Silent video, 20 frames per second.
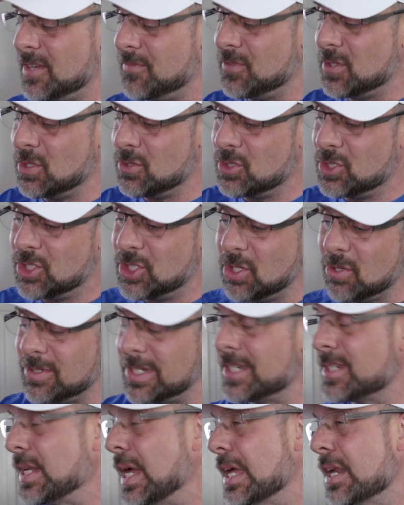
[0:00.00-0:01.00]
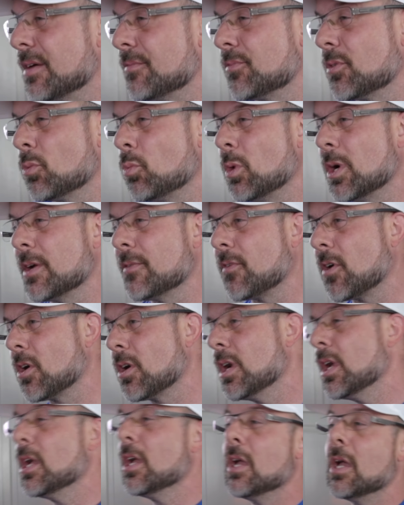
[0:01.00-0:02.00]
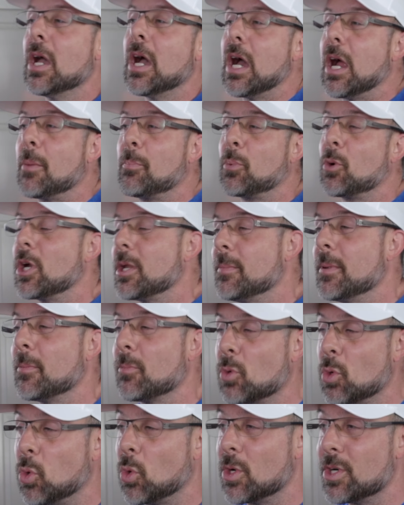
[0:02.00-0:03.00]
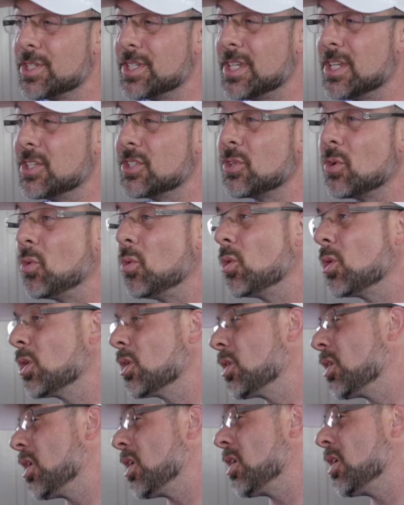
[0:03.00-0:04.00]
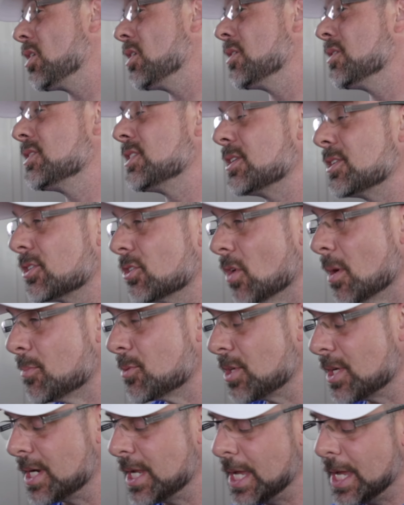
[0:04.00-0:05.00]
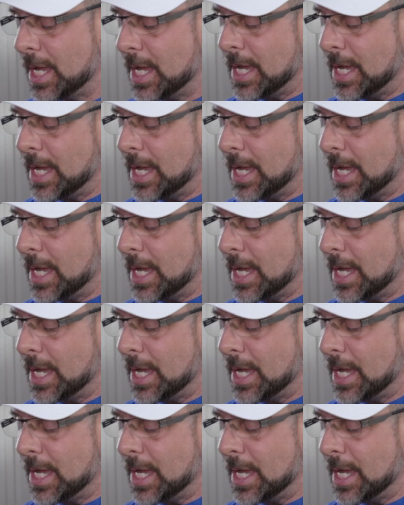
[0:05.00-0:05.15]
if you do decide up for one of our, our uh, premium courses or our subscription,